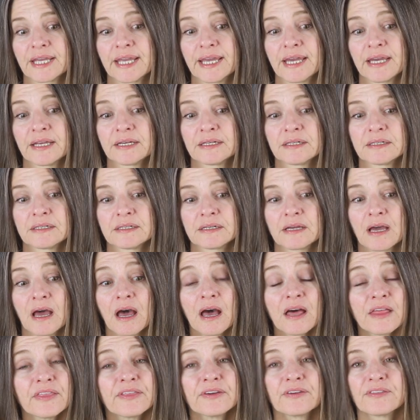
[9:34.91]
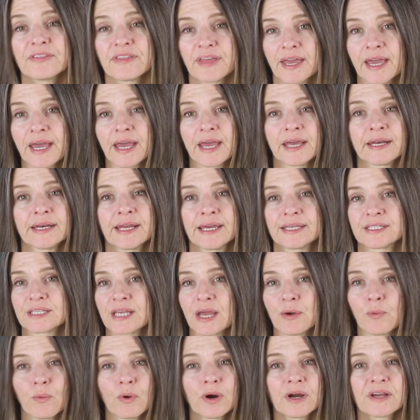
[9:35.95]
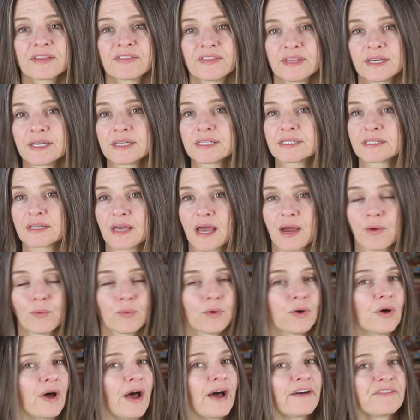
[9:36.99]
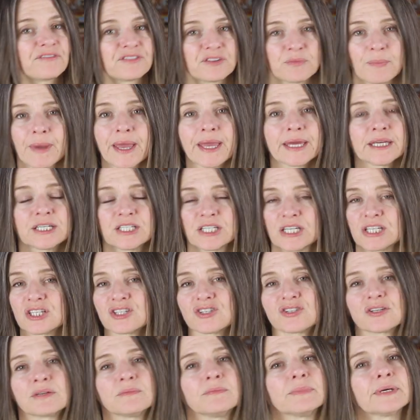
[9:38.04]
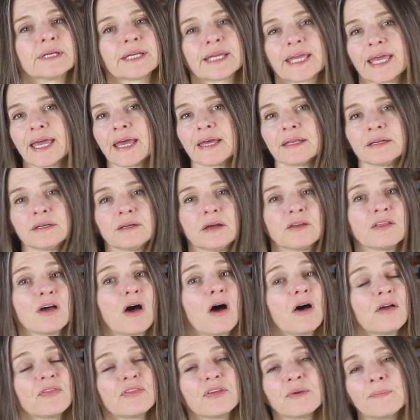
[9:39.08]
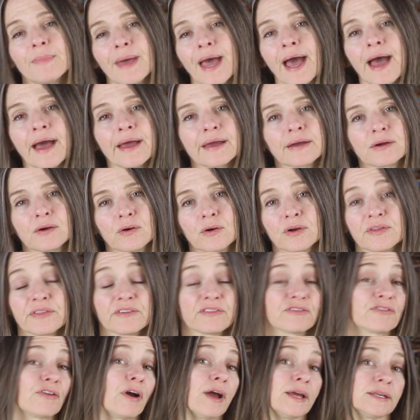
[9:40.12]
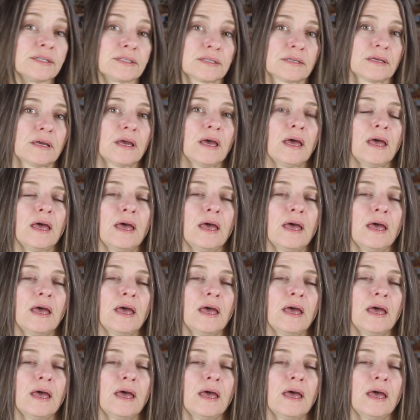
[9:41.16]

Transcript: And other than as I work this, I will have to pay attention, but again, the back or the front.